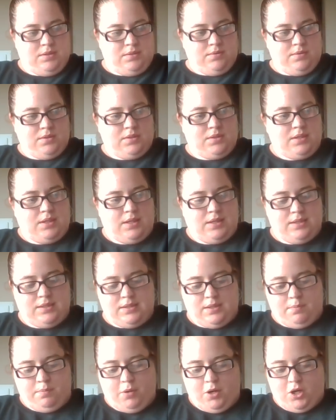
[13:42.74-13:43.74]
Looks like it's
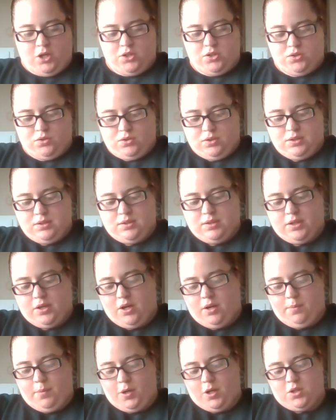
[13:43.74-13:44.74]
a partial. They're
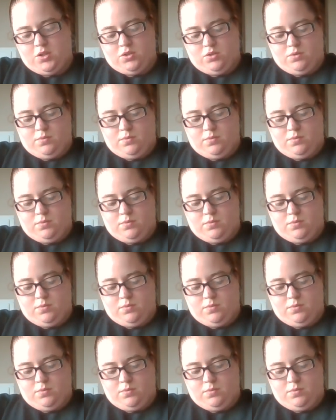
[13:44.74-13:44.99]
all partial,